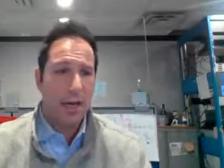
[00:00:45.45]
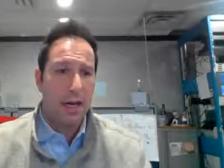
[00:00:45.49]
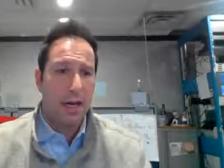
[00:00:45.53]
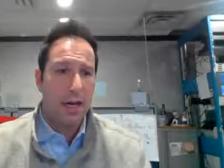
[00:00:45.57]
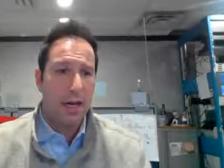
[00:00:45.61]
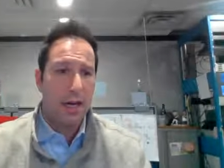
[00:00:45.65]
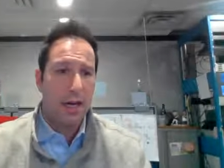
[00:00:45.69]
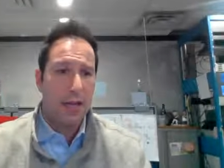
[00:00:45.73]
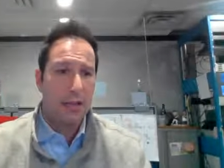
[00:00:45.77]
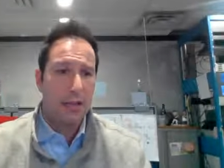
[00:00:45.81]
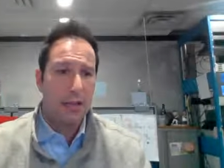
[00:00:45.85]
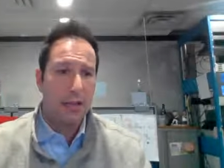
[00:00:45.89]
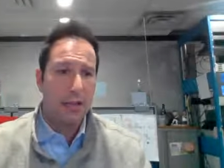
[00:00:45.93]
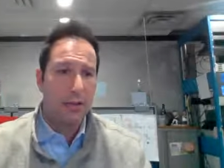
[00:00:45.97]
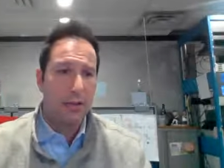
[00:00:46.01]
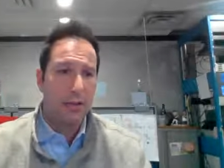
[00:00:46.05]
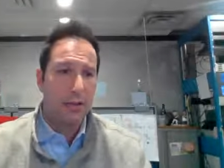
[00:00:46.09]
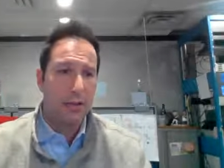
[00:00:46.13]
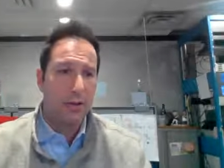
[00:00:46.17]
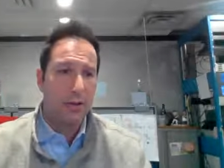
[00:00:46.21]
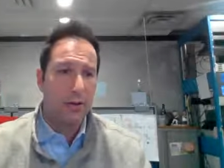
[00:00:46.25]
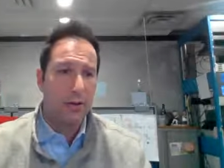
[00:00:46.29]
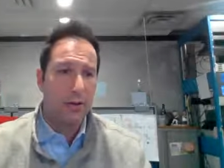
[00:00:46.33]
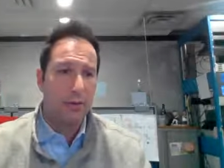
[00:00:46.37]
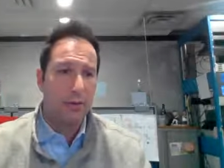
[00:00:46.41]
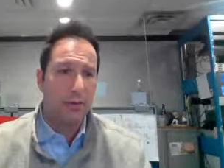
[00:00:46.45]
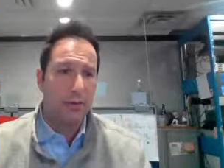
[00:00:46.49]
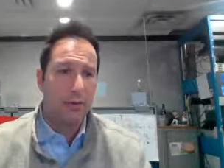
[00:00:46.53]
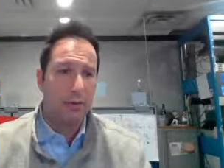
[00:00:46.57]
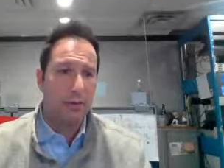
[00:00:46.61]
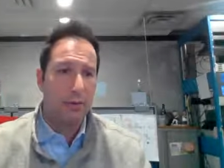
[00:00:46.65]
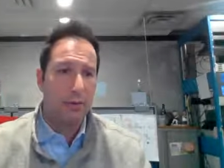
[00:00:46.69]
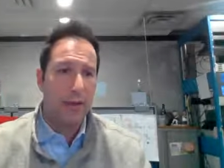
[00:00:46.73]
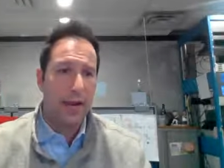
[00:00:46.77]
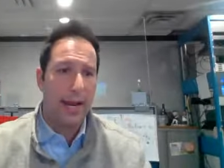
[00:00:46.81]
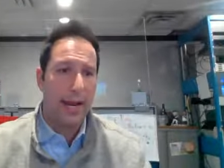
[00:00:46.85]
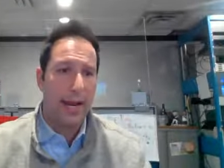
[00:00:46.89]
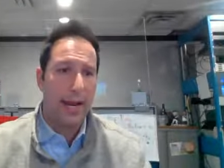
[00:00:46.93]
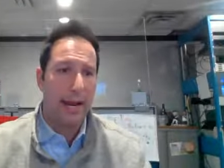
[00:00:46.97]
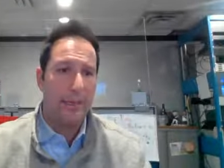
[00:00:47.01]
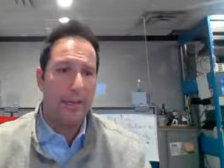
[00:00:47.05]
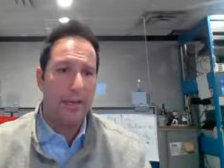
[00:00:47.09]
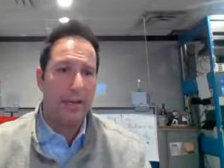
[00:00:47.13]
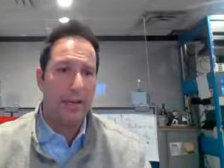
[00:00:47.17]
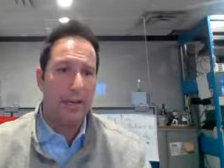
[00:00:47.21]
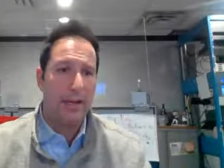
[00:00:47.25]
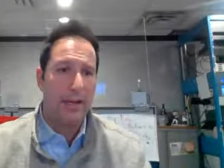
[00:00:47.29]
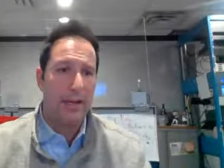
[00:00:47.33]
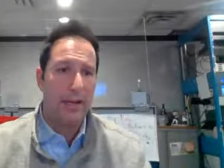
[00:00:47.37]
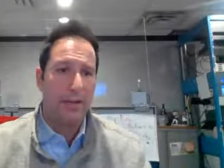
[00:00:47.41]
Uh, let's see. Corey says, "What
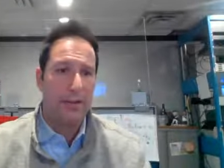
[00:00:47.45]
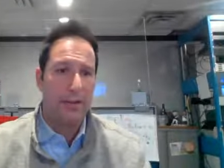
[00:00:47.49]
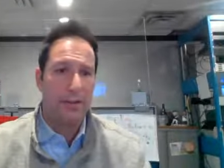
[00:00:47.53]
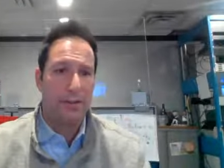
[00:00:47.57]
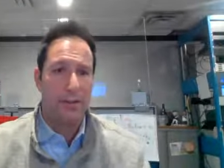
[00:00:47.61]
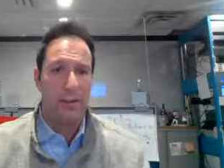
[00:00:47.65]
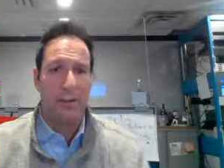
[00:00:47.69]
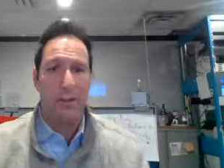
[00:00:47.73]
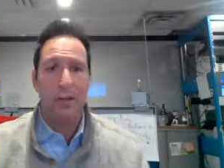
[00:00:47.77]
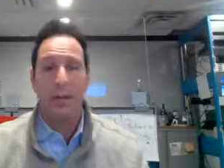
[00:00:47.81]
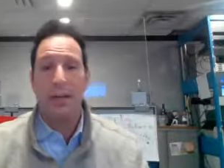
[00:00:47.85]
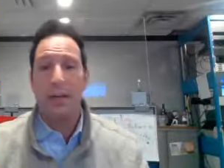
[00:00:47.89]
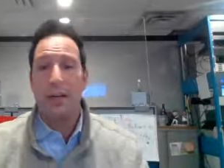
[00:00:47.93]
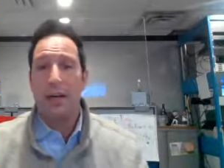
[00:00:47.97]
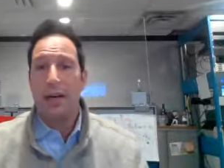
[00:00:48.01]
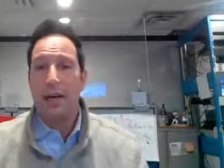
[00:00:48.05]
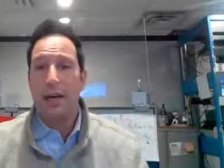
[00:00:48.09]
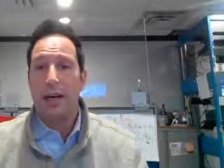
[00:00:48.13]
happened? Not good."